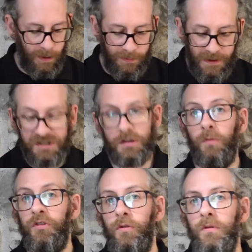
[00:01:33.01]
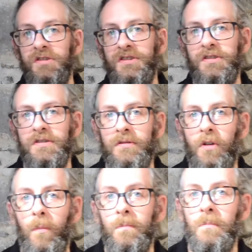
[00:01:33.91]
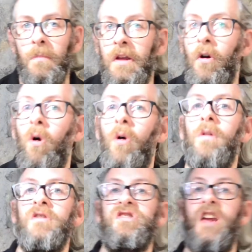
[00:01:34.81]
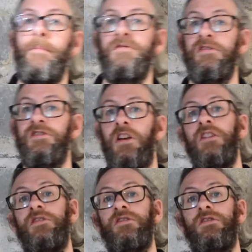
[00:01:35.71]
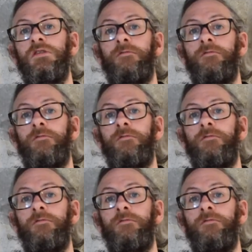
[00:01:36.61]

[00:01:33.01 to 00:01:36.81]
And these stone tools come in all shapes and sizes,